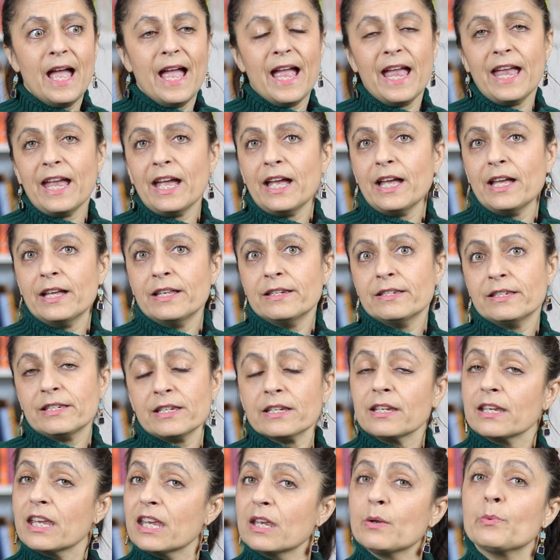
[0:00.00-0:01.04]
and
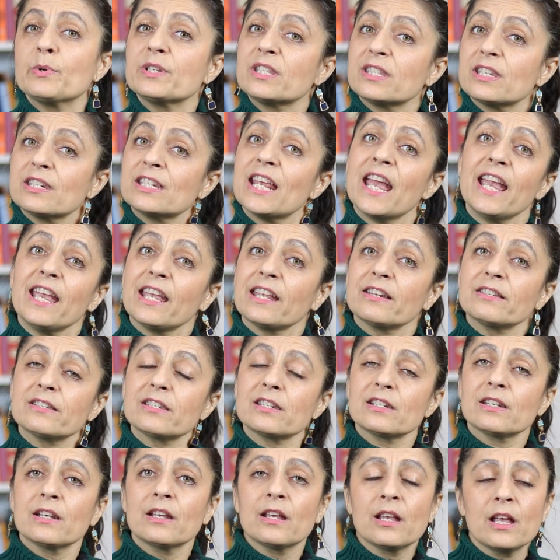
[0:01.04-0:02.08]
he was
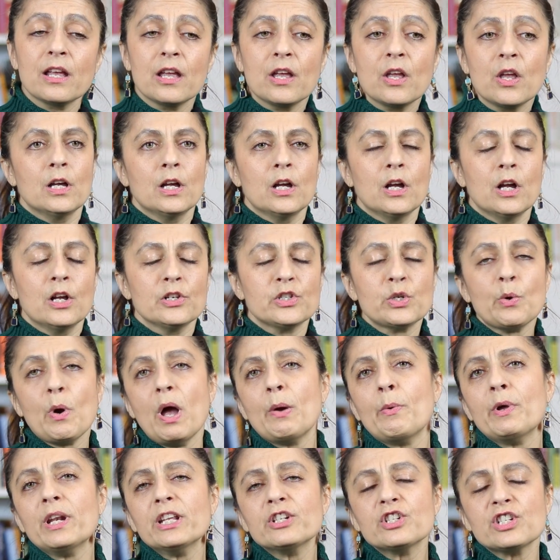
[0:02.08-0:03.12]
detained. So
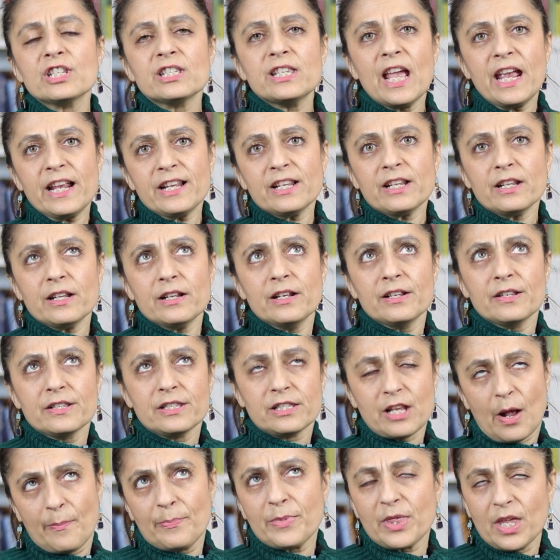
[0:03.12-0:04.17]
I want to just say
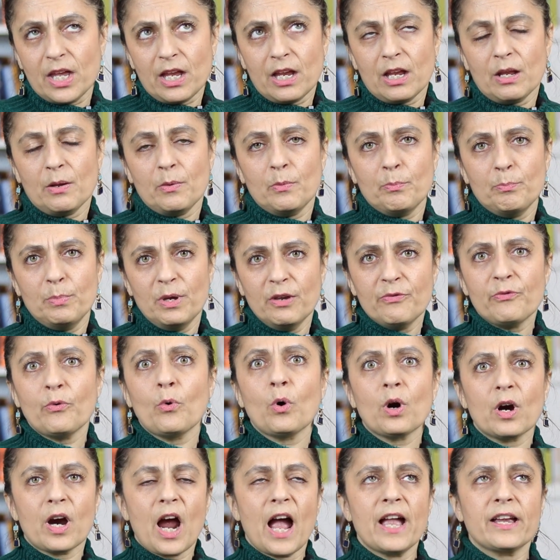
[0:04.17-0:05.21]
something
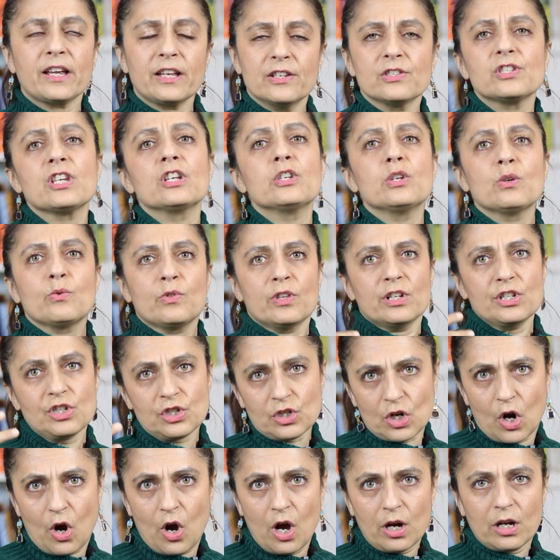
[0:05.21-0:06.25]
before I continue this
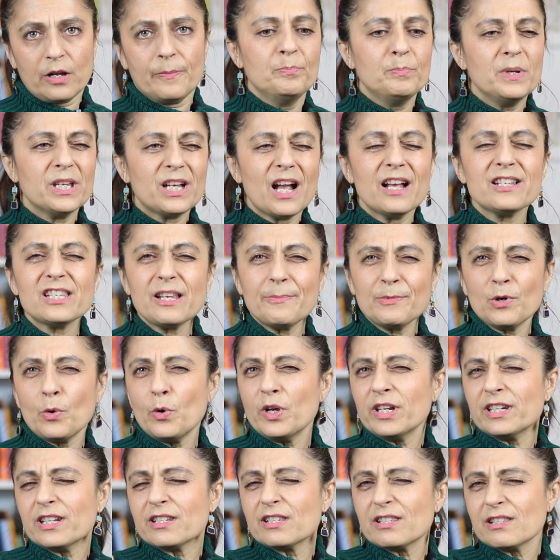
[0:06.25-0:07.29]
talk, because I'm
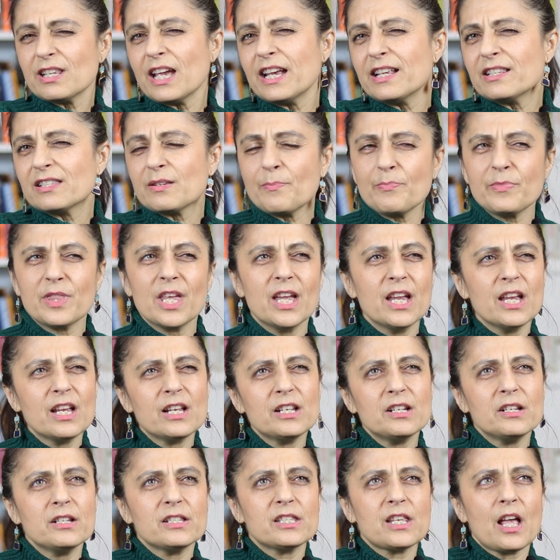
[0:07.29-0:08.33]
going to say some
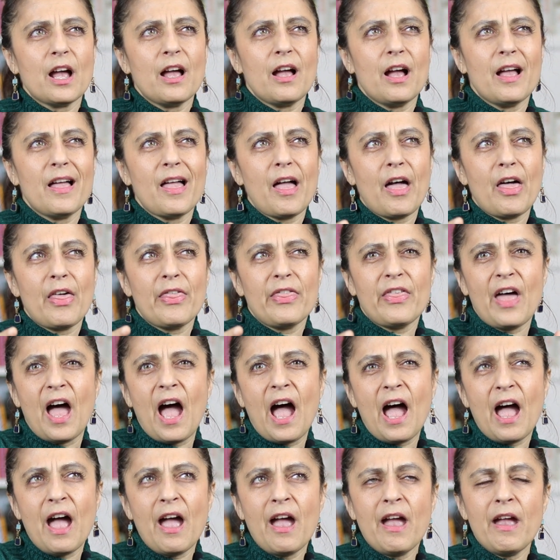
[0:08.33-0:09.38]
things
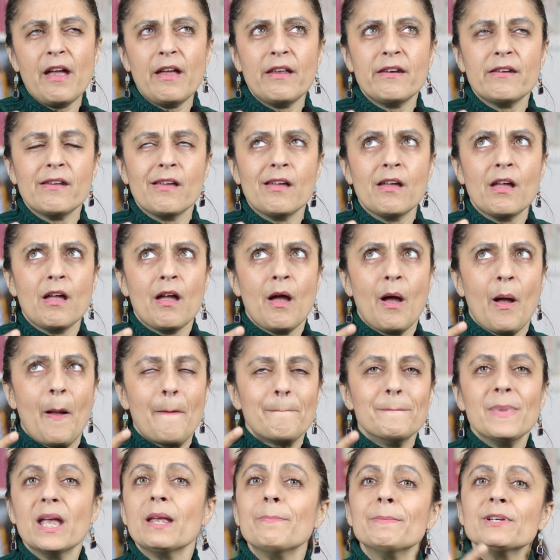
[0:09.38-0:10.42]
that
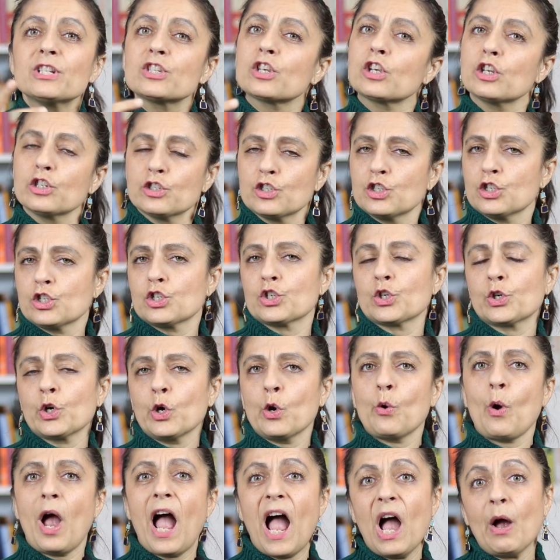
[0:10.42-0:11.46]
may
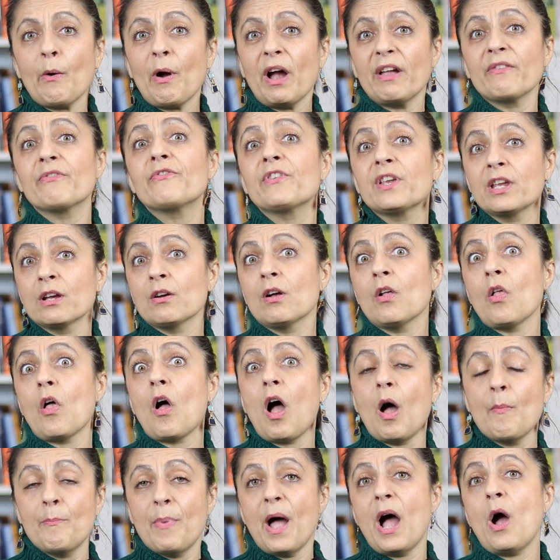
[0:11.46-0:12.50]
misconstrue how I
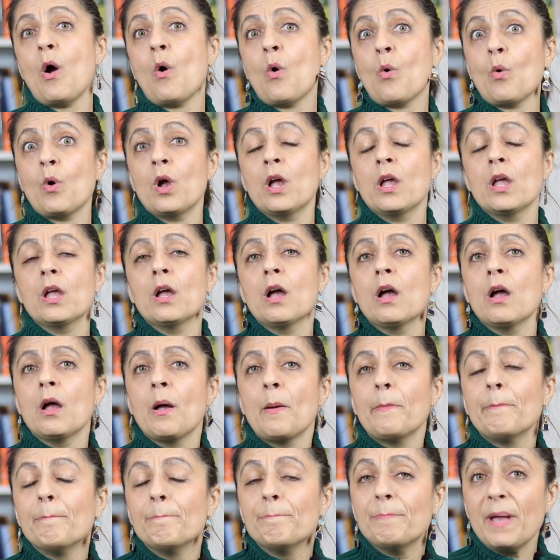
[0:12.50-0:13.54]
feel about
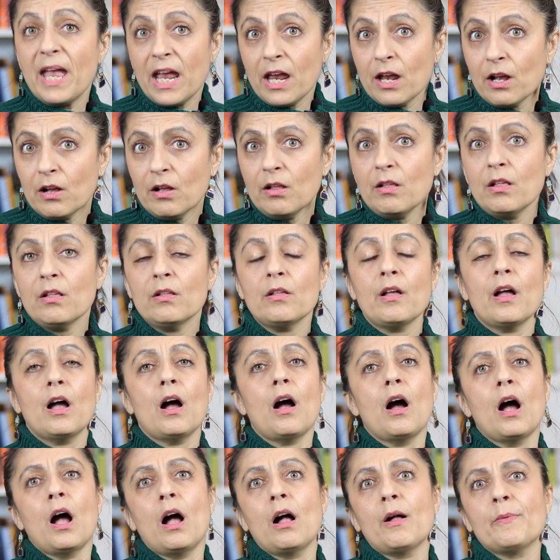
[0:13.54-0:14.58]
bail
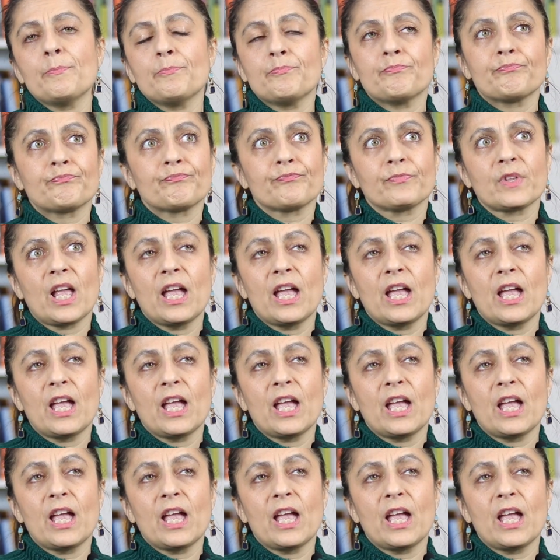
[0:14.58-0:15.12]
and